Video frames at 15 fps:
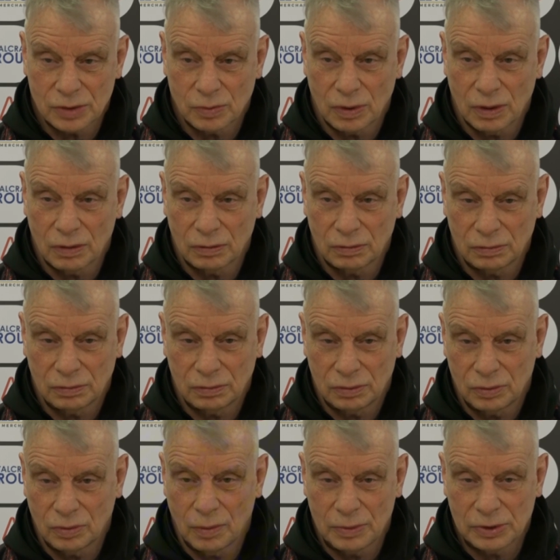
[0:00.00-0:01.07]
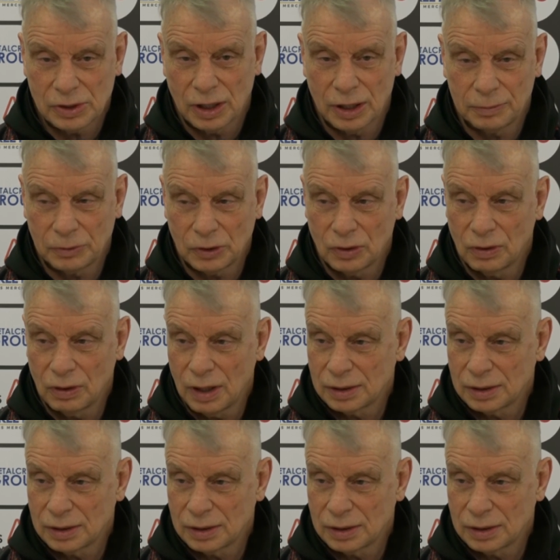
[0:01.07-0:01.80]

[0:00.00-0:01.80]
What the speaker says: well, do you want me to let him go?